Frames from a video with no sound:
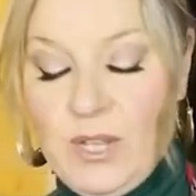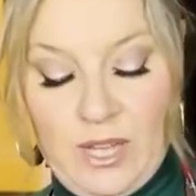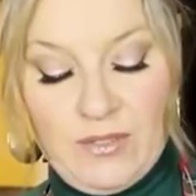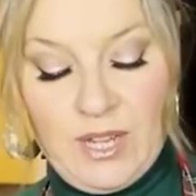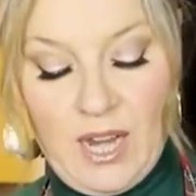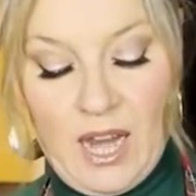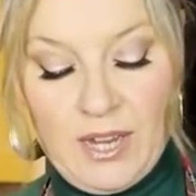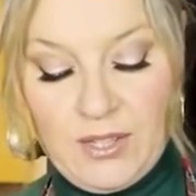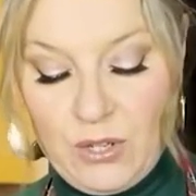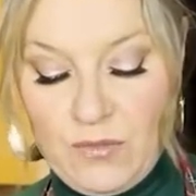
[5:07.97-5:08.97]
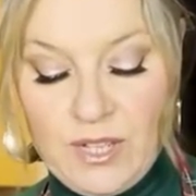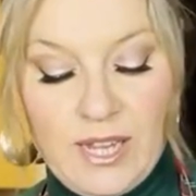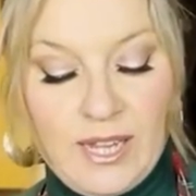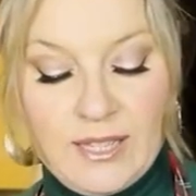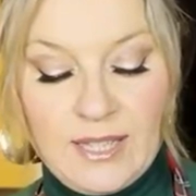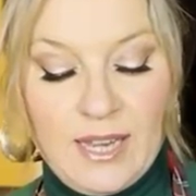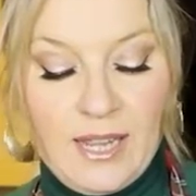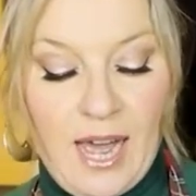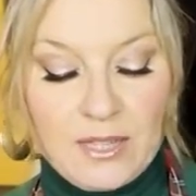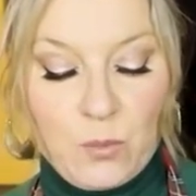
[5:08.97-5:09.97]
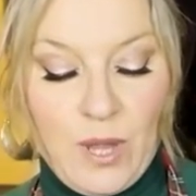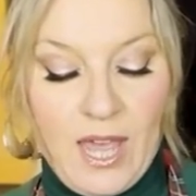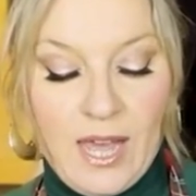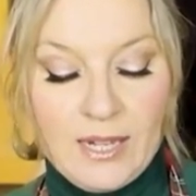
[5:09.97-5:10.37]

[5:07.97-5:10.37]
loves it. And I served it, like I said, last weekend